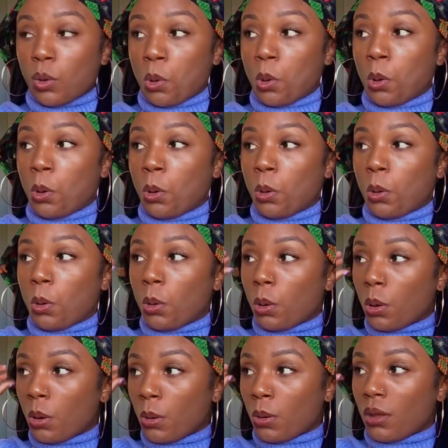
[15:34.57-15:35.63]

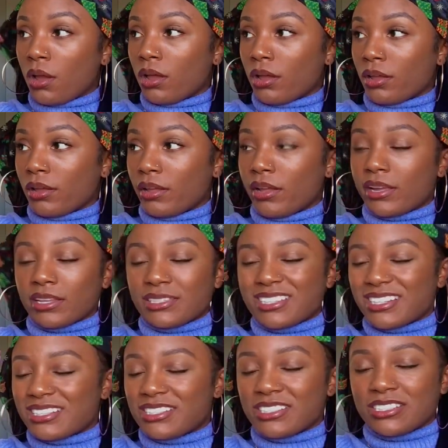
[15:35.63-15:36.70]
I can tell
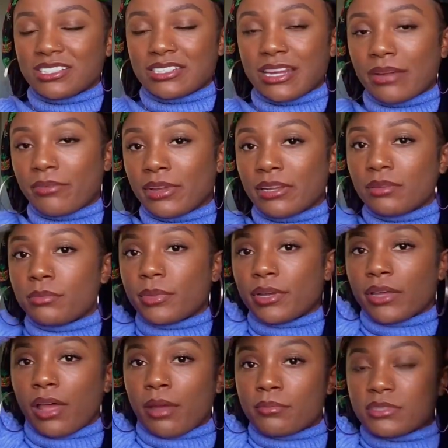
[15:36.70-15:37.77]
it's just not ready, but
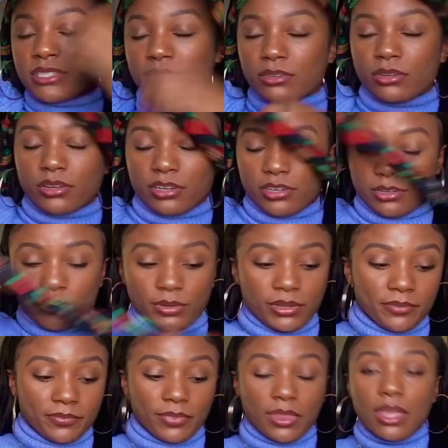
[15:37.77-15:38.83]
I'm still gonna do it.
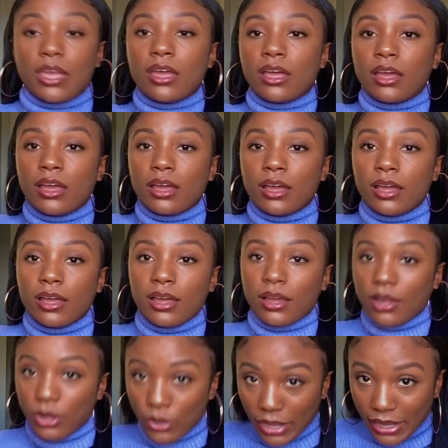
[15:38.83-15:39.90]

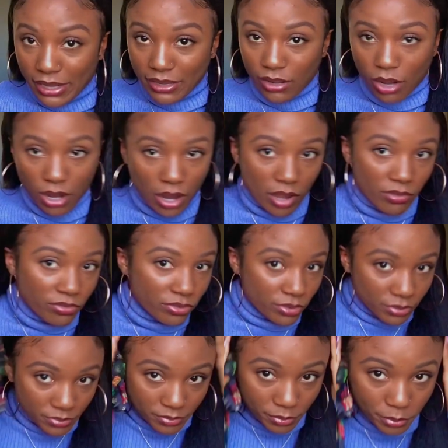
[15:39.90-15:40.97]
Okay, off,
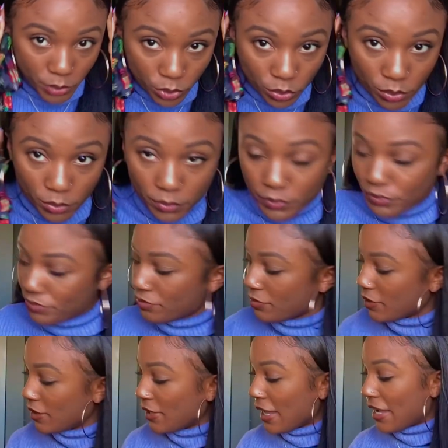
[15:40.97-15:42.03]
boom,
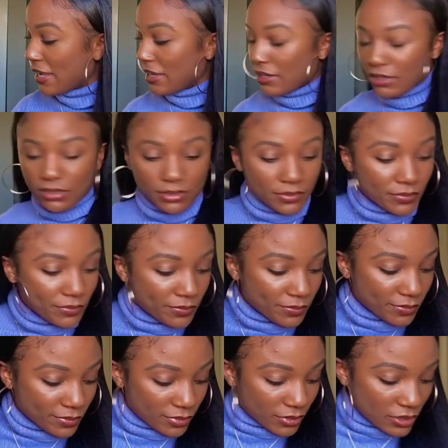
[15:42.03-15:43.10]
laid.
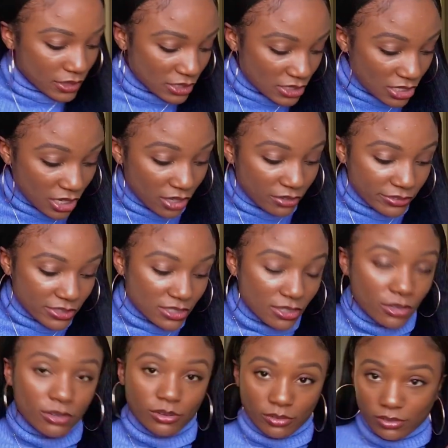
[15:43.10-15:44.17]
The scarf is
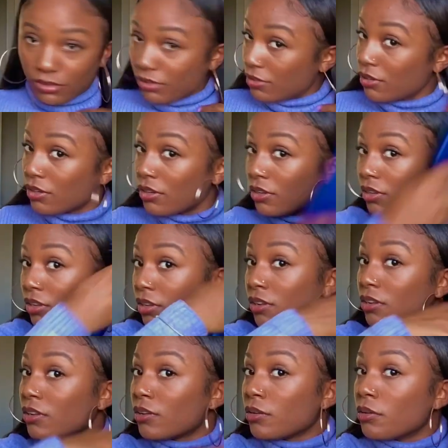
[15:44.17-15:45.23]
gone.
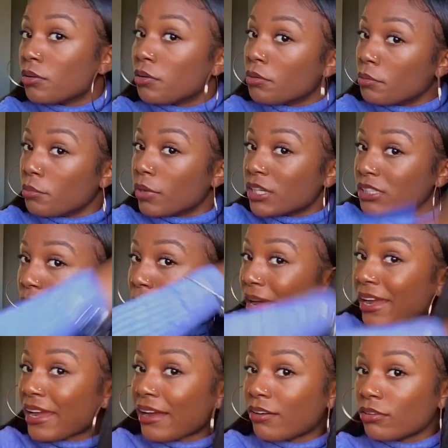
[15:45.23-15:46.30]
Brush it back
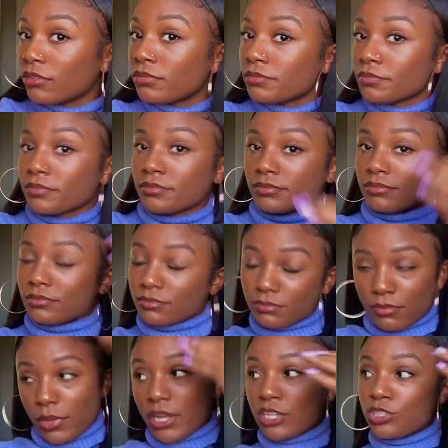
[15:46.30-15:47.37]
out.
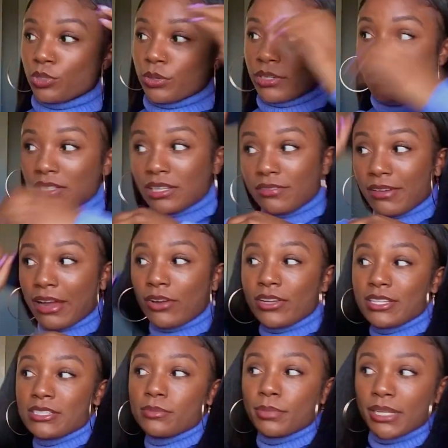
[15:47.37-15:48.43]
Make sure the leave out
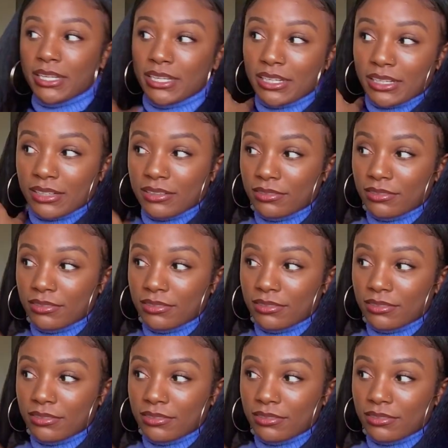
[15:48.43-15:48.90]
is blending.